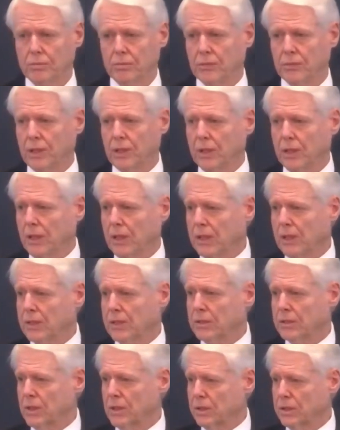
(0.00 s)
in,
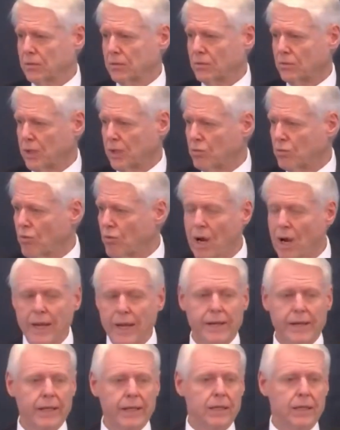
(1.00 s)
in, in
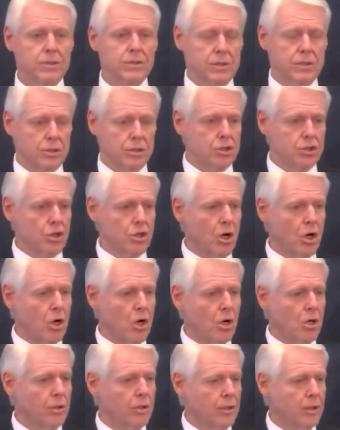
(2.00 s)
writings and song.
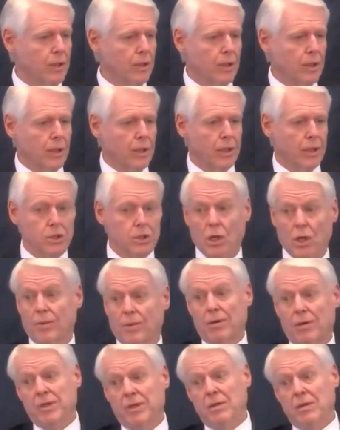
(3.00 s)
It's all about
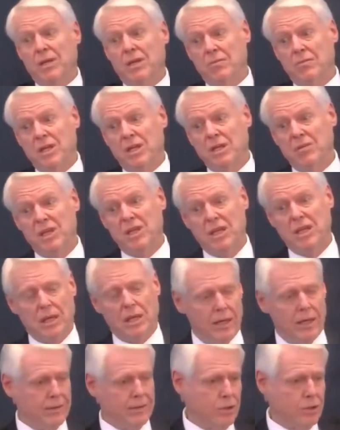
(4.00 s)
me, me, me, me,
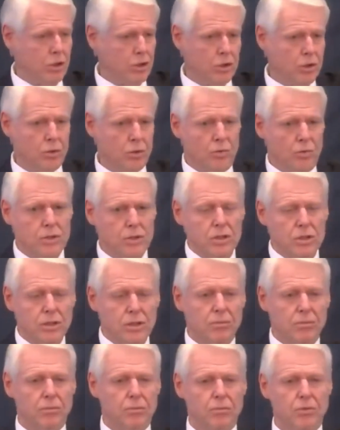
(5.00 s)
and you. We just,
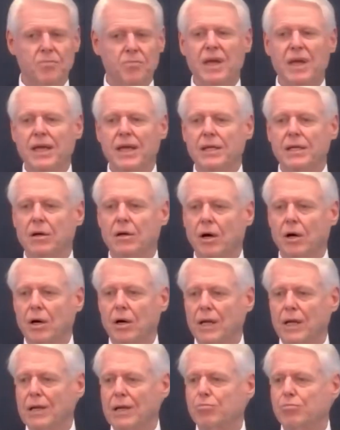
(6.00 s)
we made God a
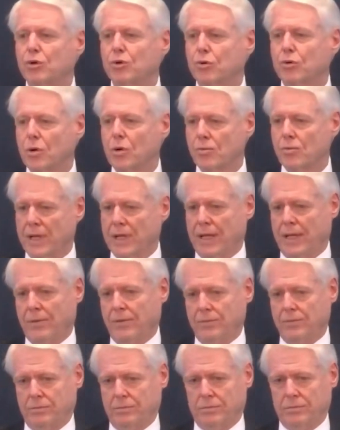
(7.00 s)
pronoun,
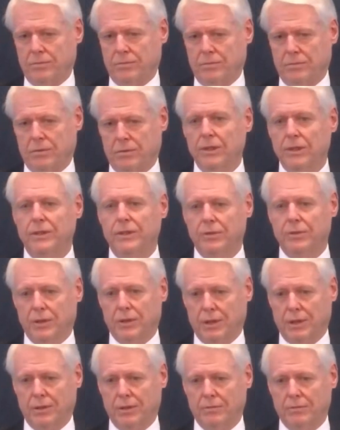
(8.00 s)
literally.
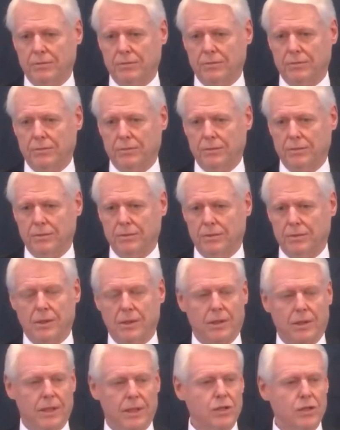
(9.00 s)
And
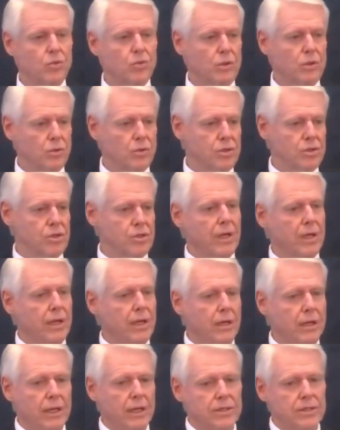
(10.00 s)
that's what Christianity
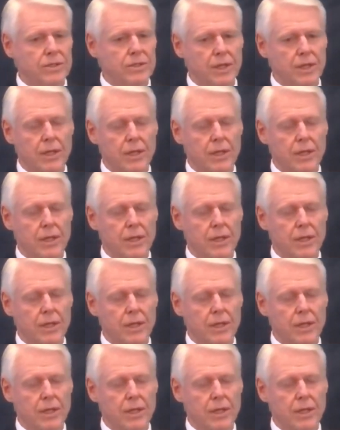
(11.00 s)
has done